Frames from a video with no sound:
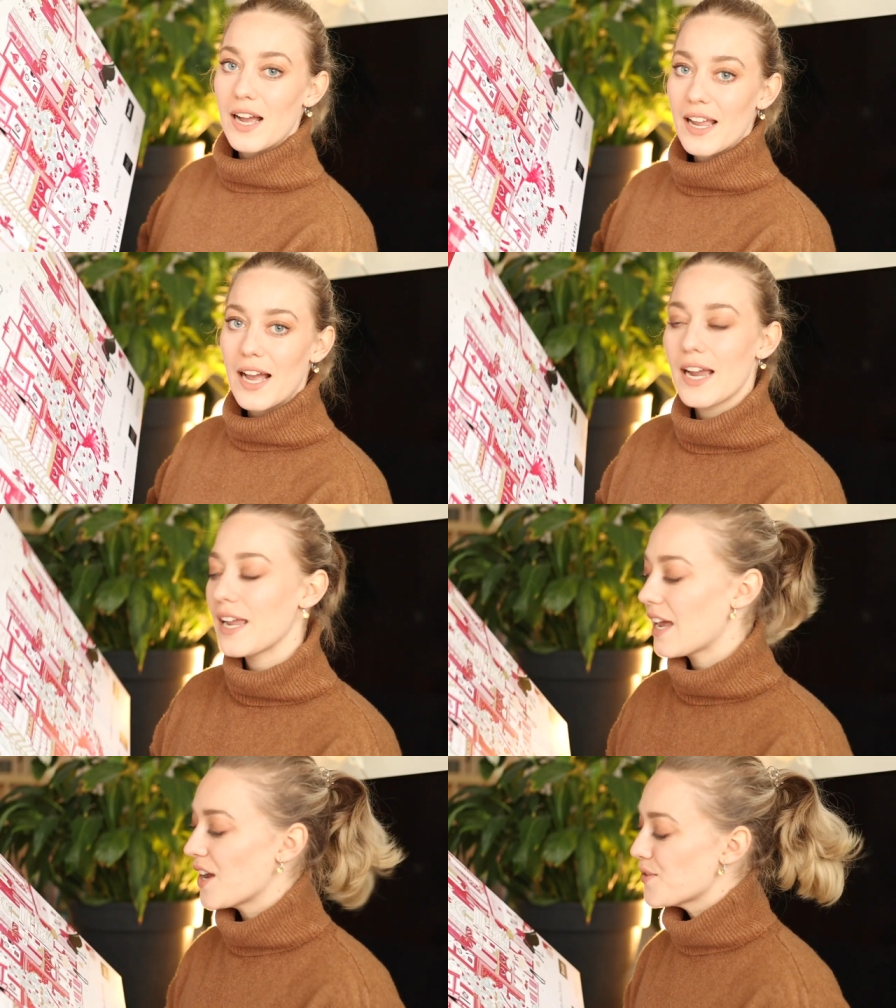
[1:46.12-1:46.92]
I, I
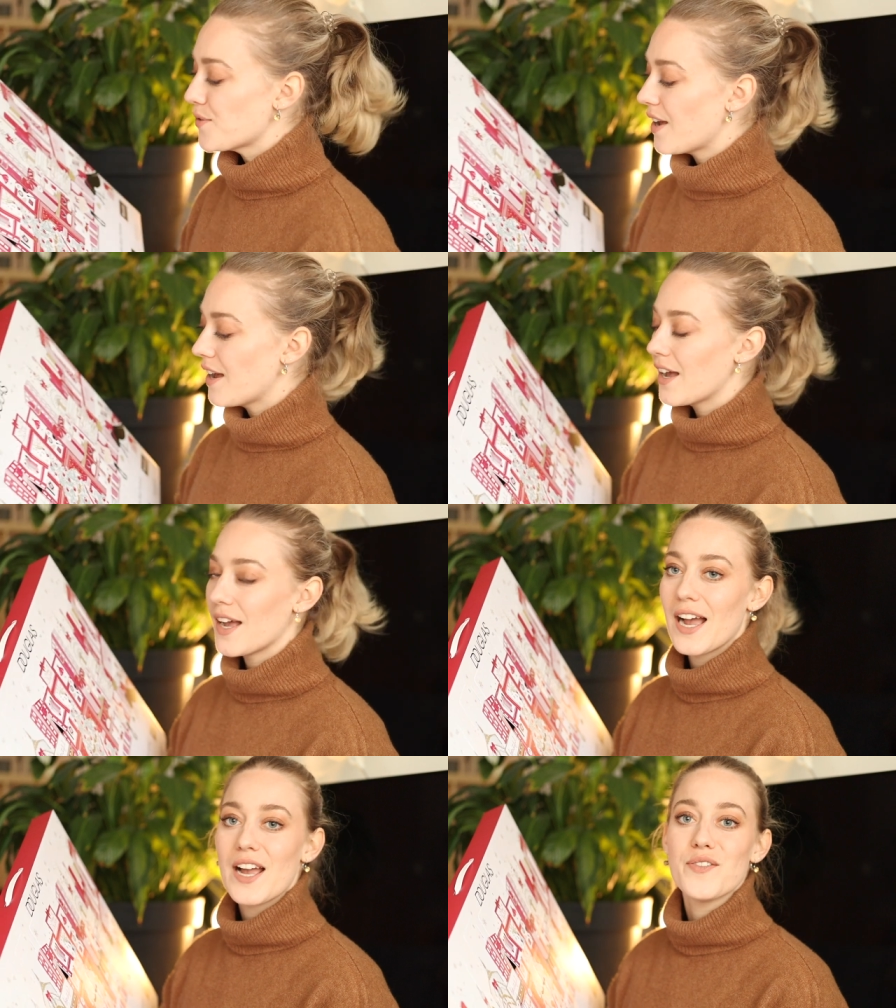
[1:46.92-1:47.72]
have,
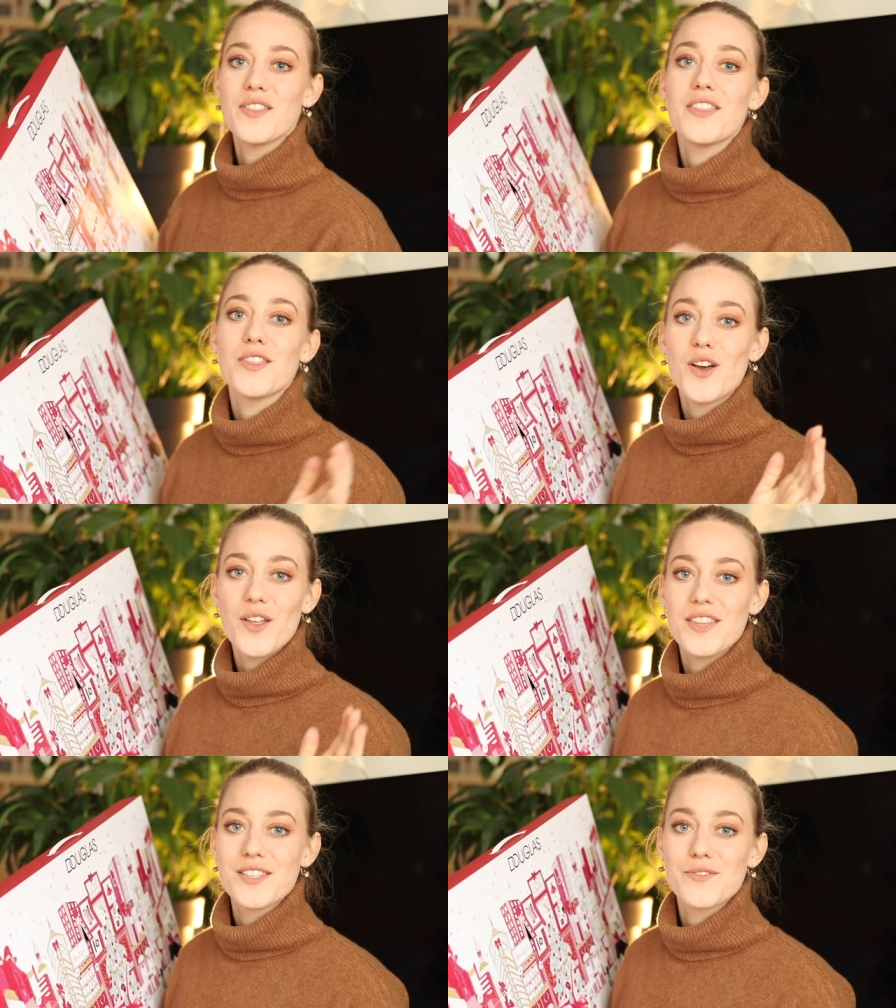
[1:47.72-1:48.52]
uh, I haven't
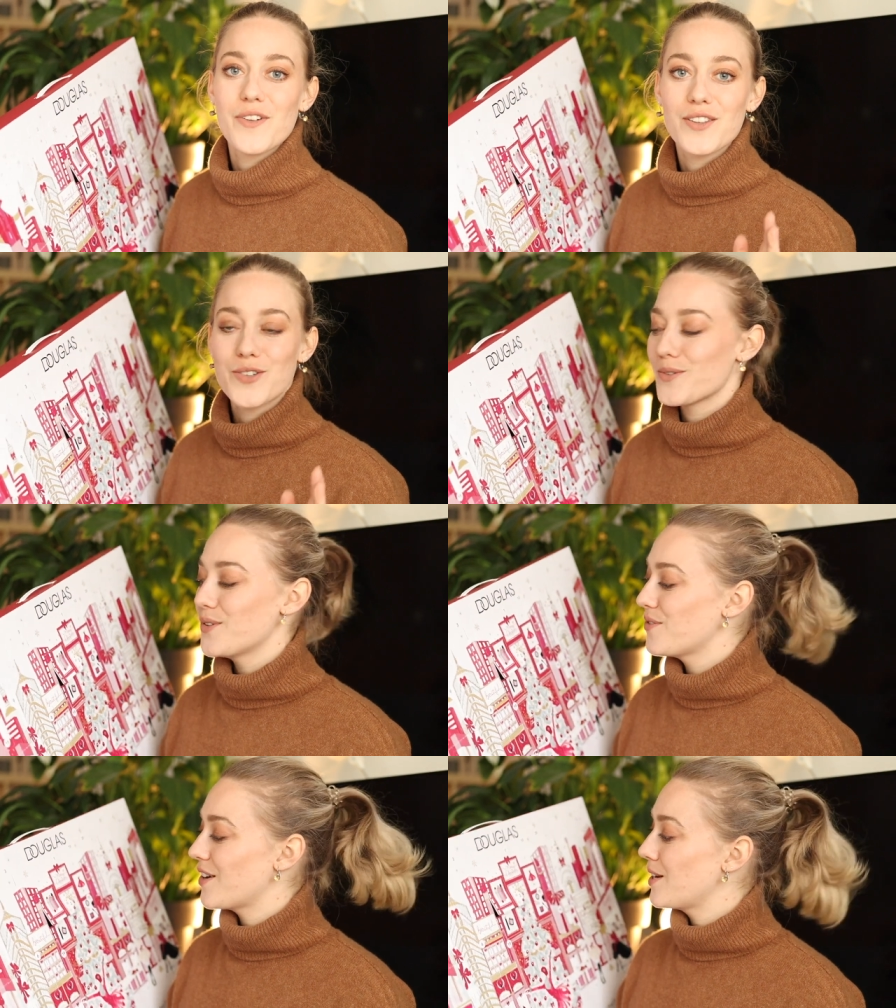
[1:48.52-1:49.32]
thought this
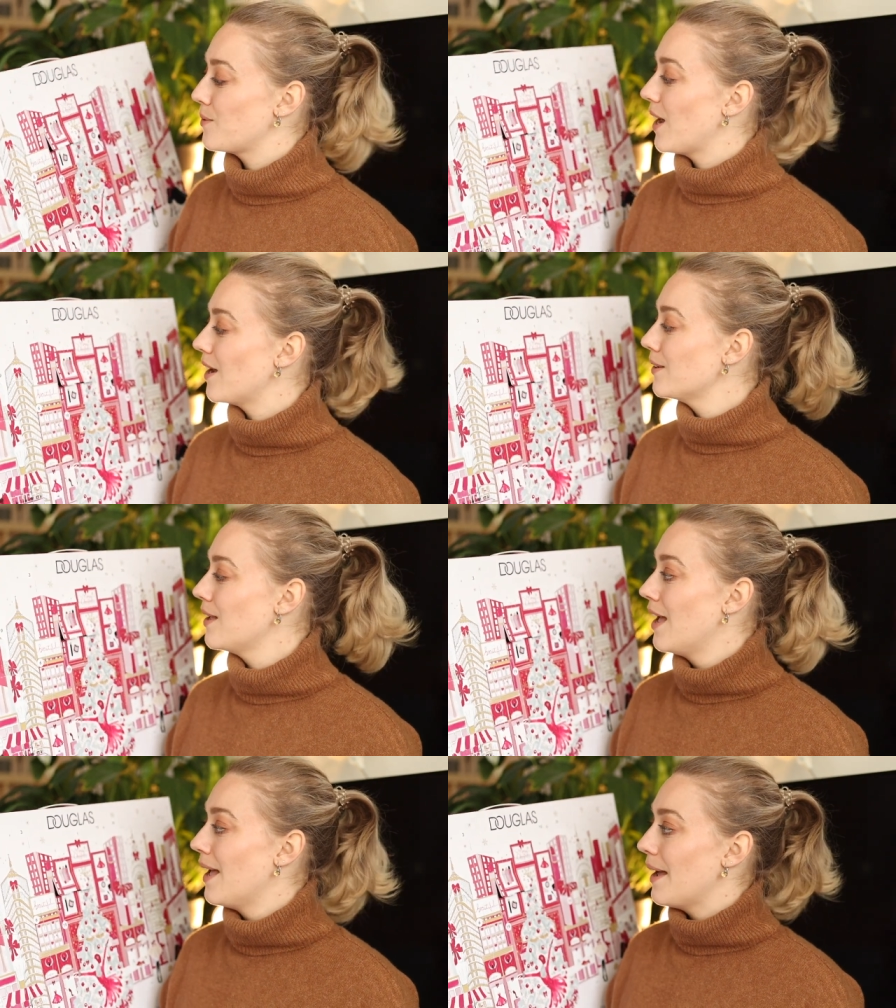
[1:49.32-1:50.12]
through very well.
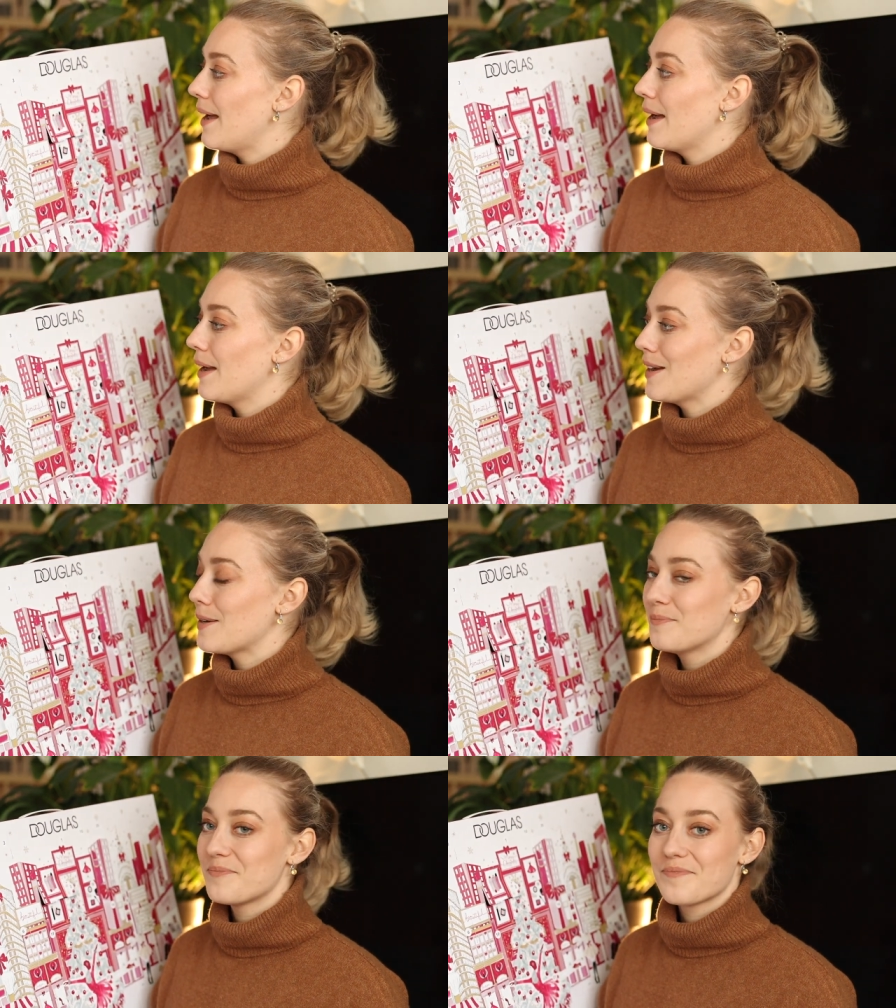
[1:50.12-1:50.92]

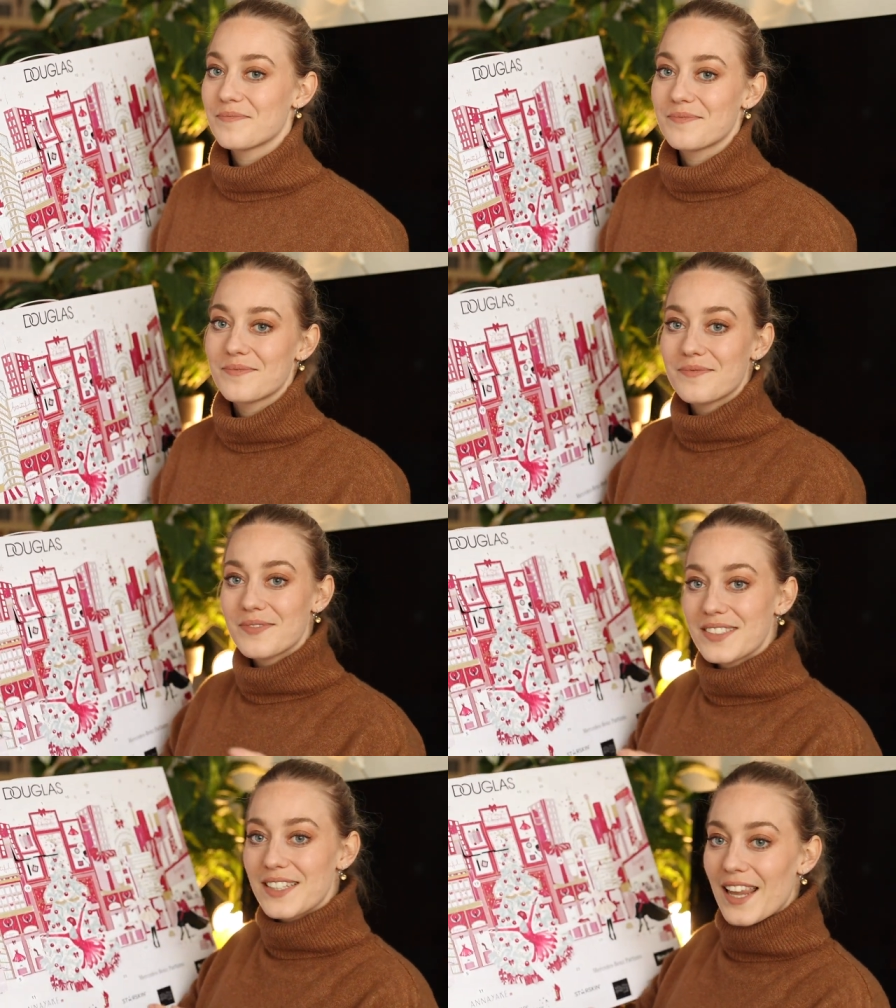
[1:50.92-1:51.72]
Um,
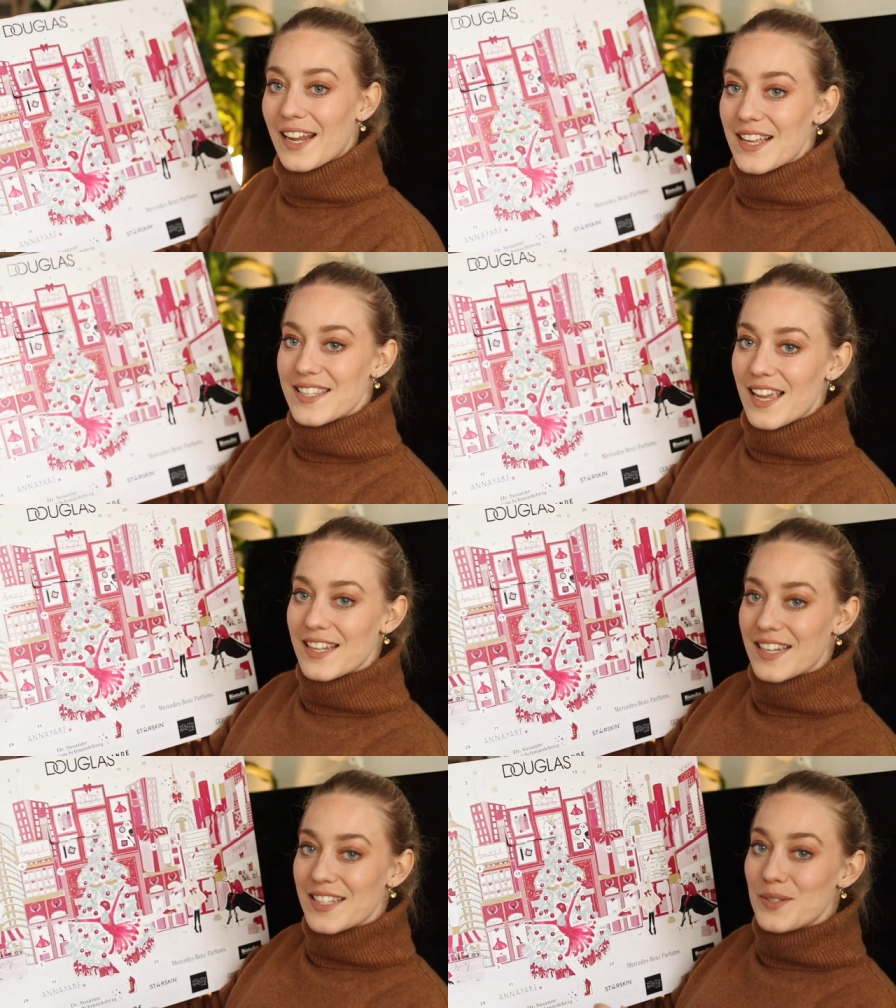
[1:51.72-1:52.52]
like I
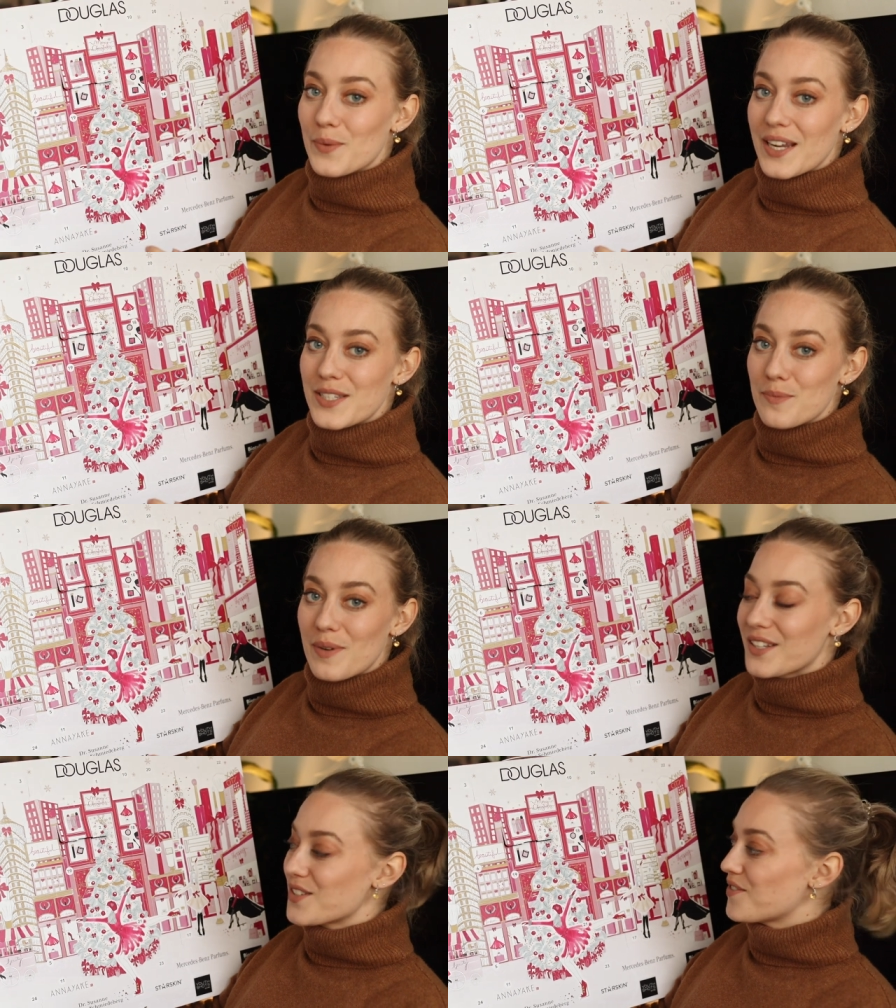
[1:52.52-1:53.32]
said, it's way too
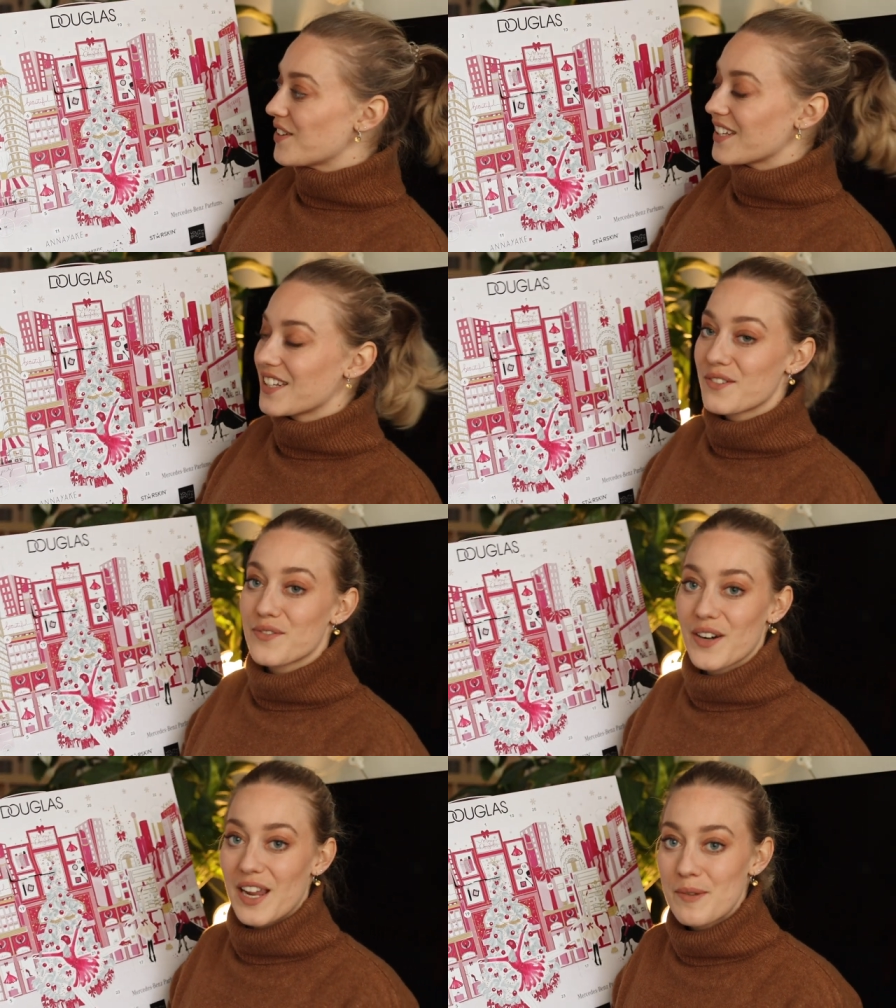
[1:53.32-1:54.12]
big to fit in the
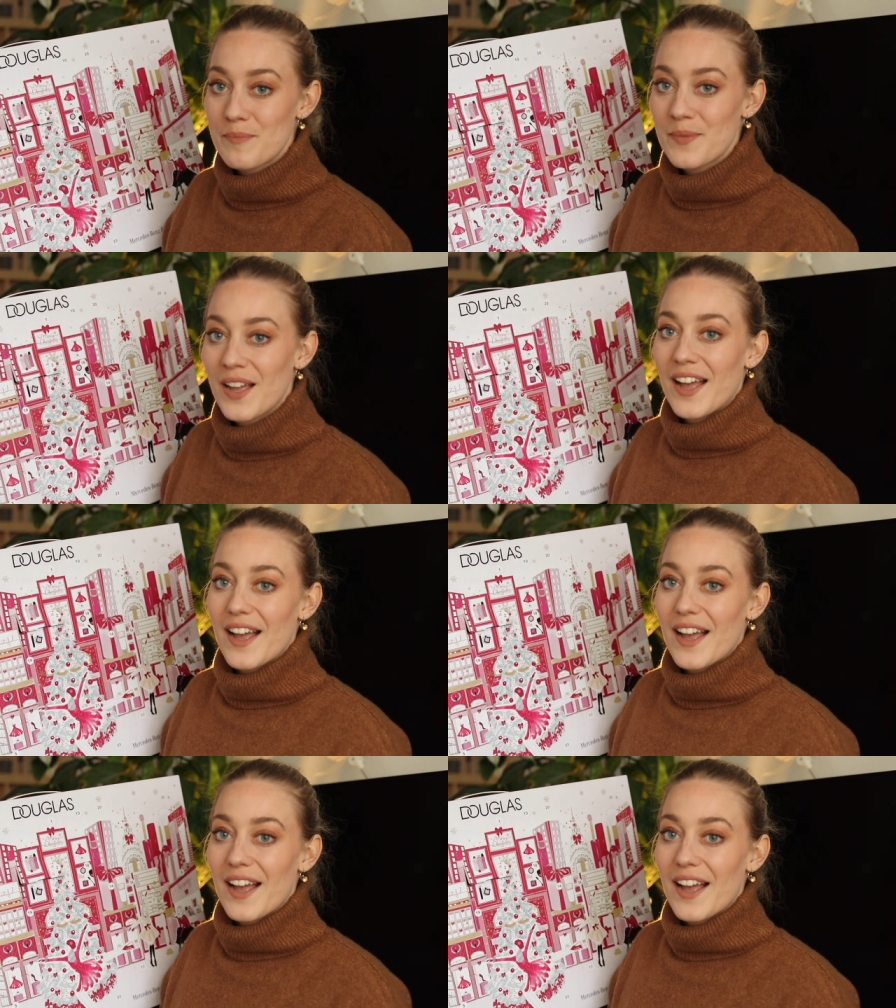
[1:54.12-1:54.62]
frame.